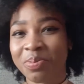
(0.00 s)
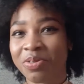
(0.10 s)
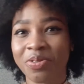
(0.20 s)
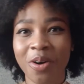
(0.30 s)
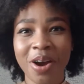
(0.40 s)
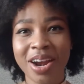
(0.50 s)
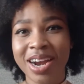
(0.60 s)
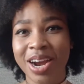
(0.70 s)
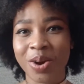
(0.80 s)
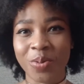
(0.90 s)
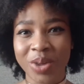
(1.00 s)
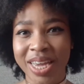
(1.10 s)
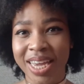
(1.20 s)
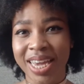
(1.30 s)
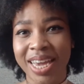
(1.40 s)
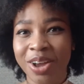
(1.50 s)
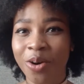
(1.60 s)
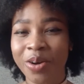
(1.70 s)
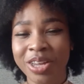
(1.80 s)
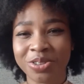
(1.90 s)
before we
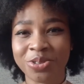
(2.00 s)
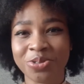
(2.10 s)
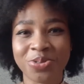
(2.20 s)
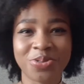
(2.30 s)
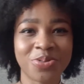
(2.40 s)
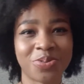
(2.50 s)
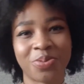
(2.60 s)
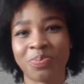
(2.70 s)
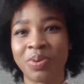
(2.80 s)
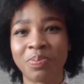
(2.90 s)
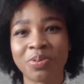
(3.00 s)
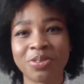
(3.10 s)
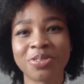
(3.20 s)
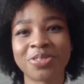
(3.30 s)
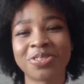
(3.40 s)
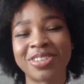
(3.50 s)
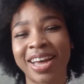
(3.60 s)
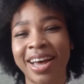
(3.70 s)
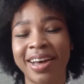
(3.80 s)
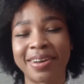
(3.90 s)
go into
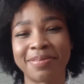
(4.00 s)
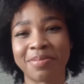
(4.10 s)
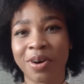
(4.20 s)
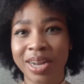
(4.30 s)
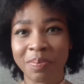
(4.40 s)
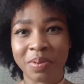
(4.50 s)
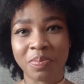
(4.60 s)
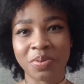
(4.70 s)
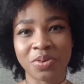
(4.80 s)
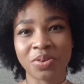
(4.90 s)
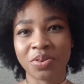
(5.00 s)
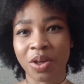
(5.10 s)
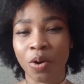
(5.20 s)
other people's